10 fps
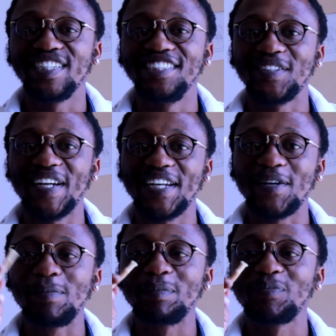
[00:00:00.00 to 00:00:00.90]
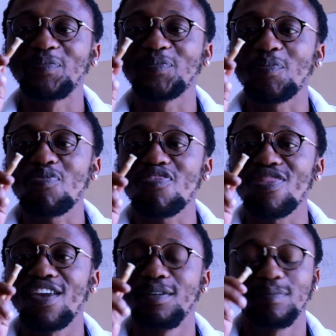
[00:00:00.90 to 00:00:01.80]
clean right now.
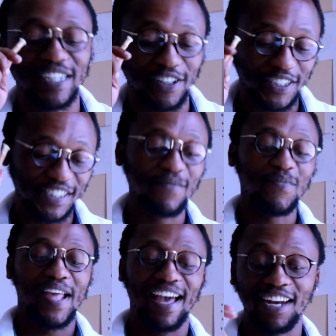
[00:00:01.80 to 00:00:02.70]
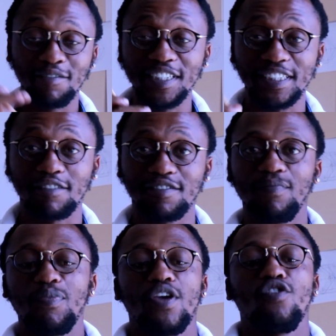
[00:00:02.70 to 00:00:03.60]
Oh my gosh, I love this stuff.
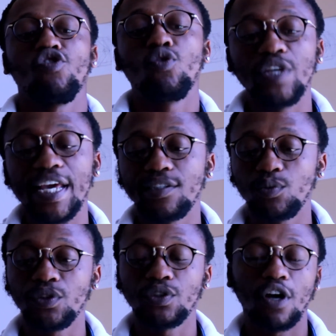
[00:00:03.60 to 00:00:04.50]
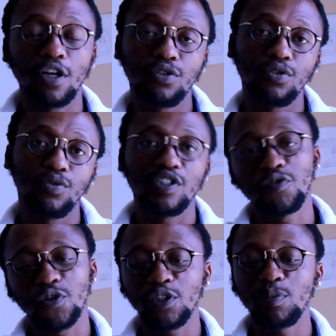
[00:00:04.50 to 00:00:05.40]
So yes, with regards to,
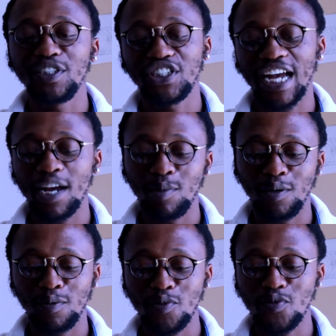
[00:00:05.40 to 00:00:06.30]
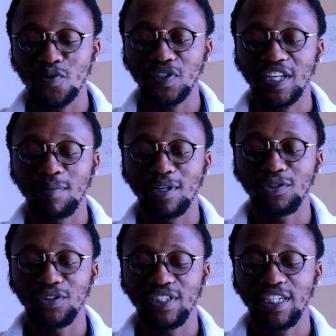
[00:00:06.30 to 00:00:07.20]
if you're a little bit shy about what people will say about
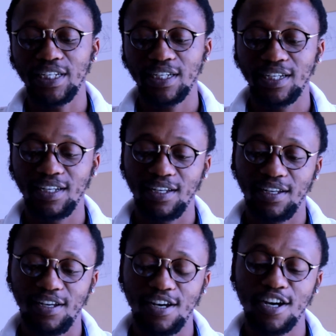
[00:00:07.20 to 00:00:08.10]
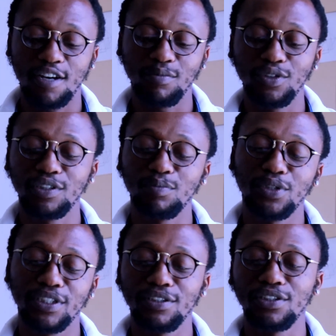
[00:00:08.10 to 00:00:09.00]
your stick, you can
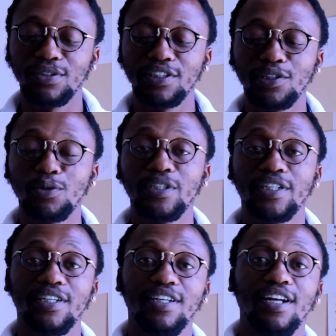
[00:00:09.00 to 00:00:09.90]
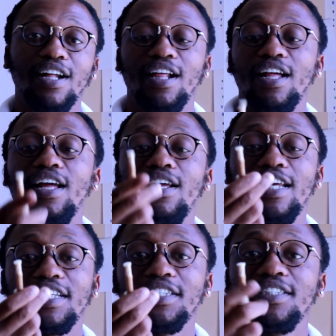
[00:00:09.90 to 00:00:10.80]
put it into your little holder
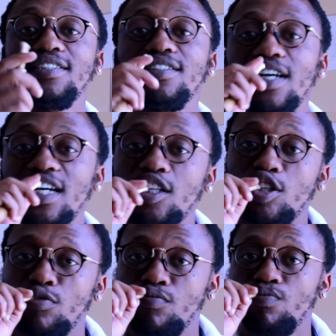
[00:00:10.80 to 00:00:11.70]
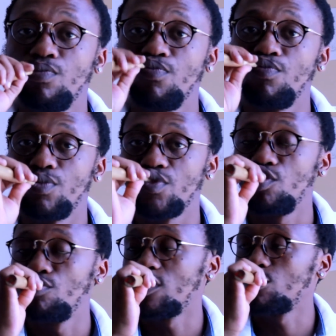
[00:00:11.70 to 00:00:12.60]
like this, and
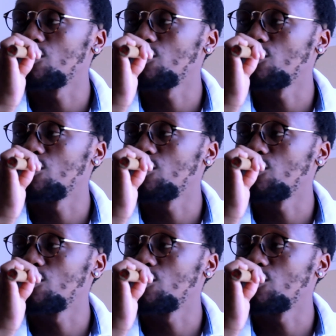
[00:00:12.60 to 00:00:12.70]
you know what